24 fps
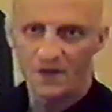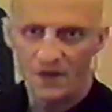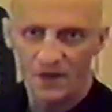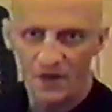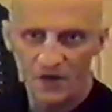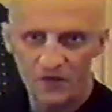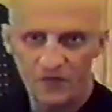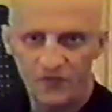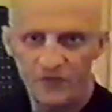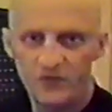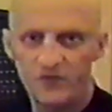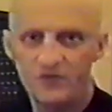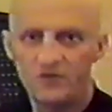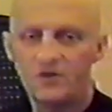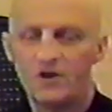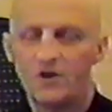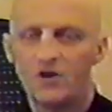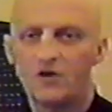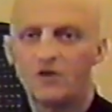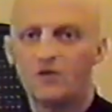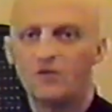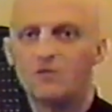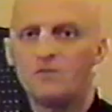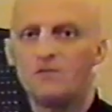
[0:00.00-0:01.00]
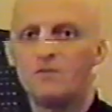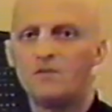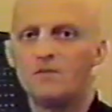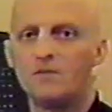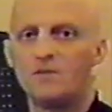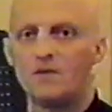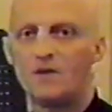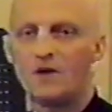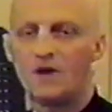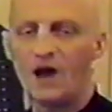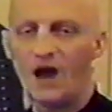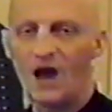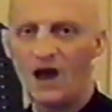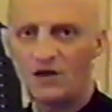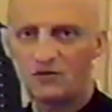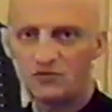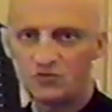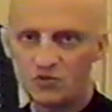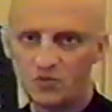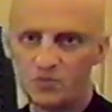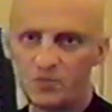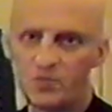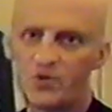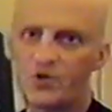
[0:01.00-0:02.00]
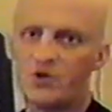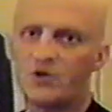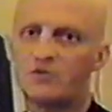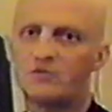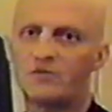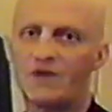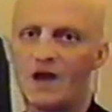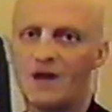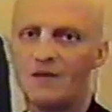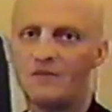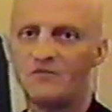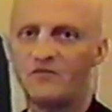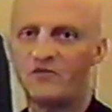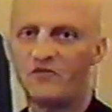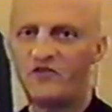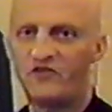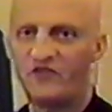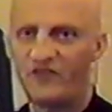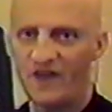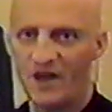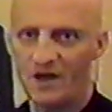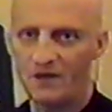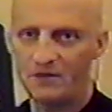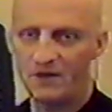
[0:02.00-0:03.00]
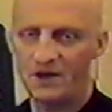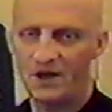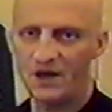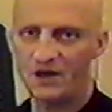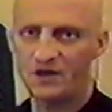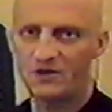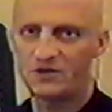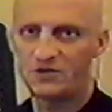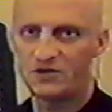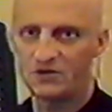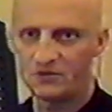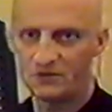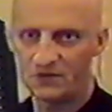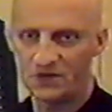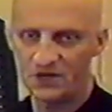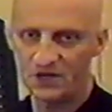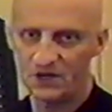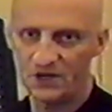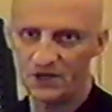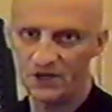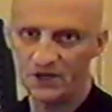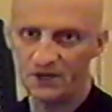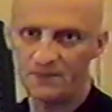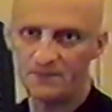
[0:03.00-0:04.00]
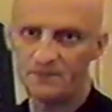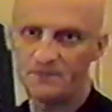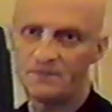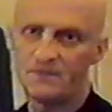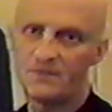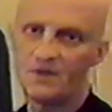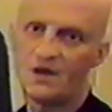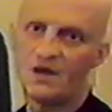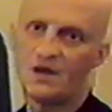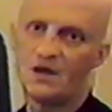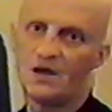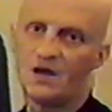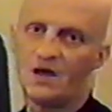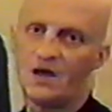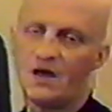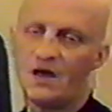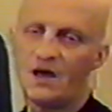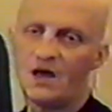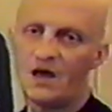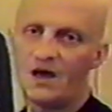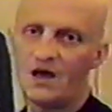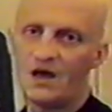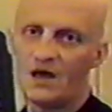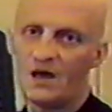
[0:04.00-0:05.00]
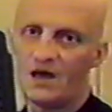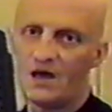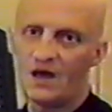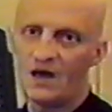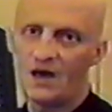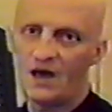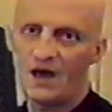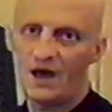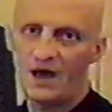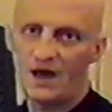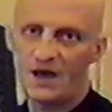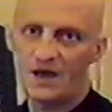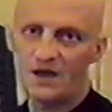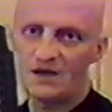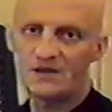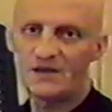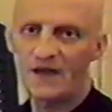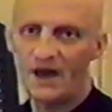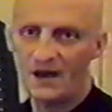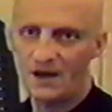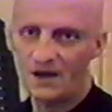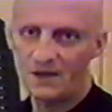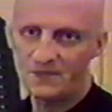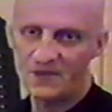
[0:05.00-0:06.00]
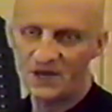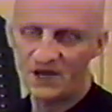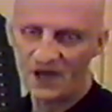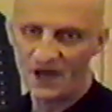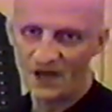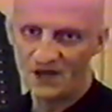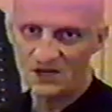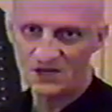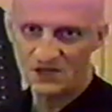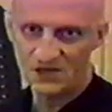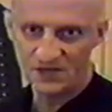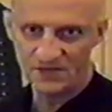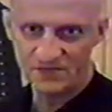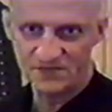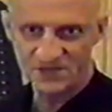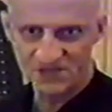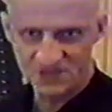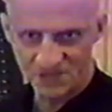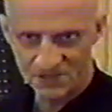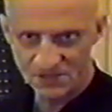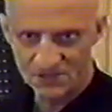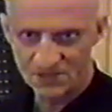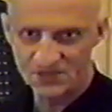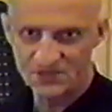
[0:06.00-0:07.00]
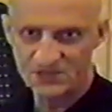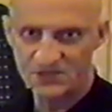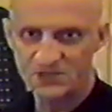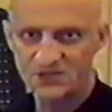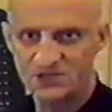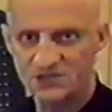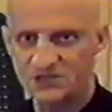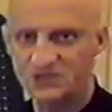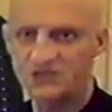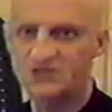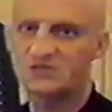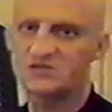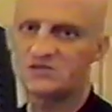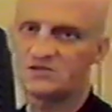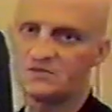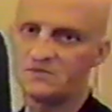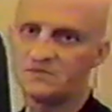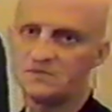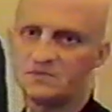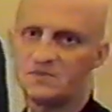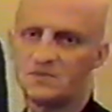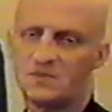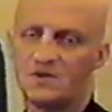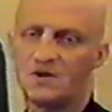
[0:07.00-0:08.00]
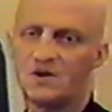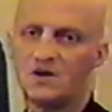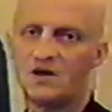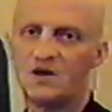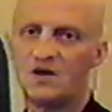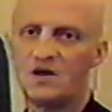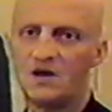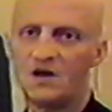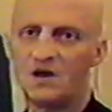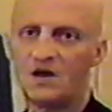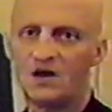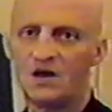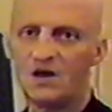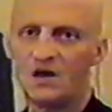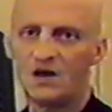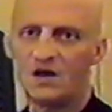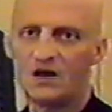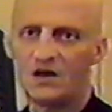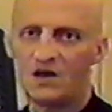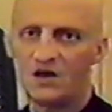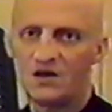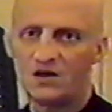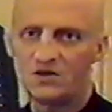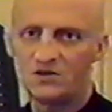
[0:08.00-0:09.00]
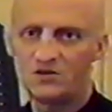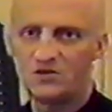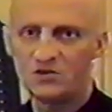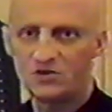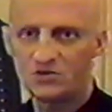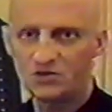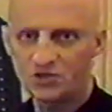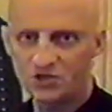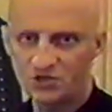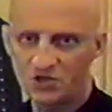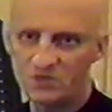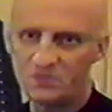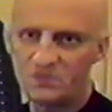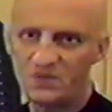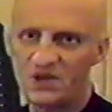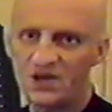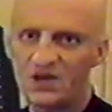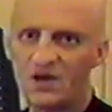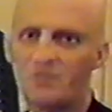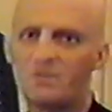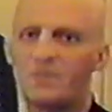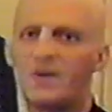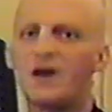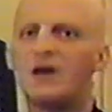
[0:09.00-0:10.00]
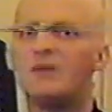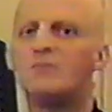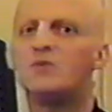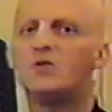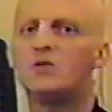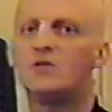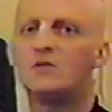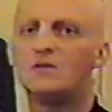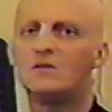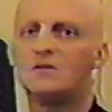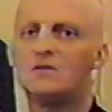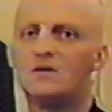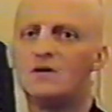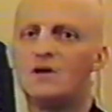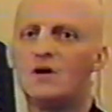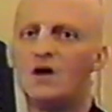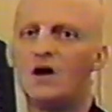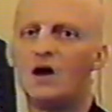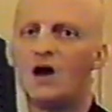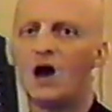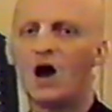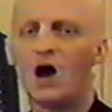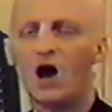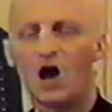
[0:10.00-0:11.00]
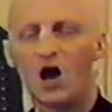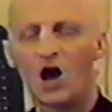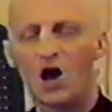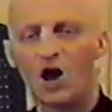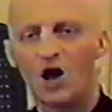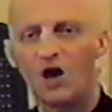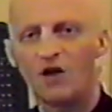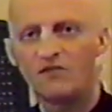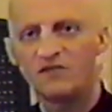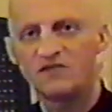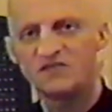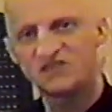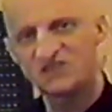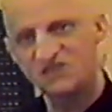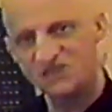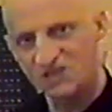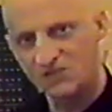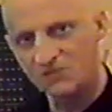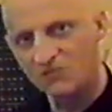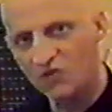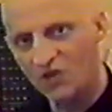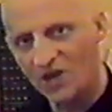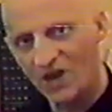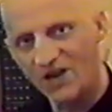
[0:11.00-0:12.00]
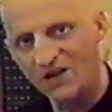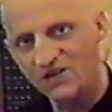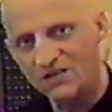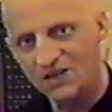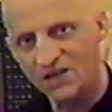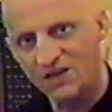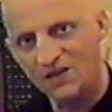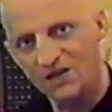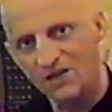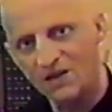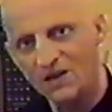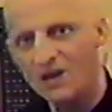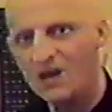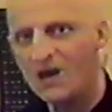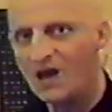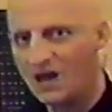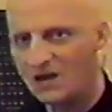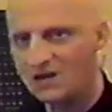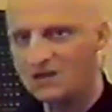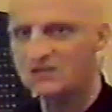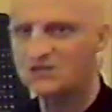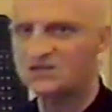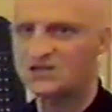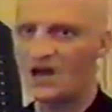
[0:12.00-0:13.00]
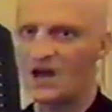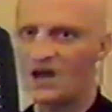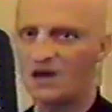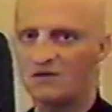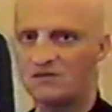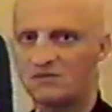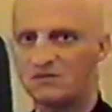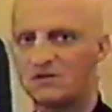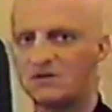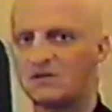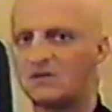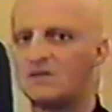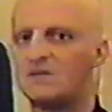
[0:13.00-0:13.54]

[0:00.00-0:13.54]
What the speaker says: If you know how to program very accurately a dynamic additive synthesis system, you should be capable of simulating any sound.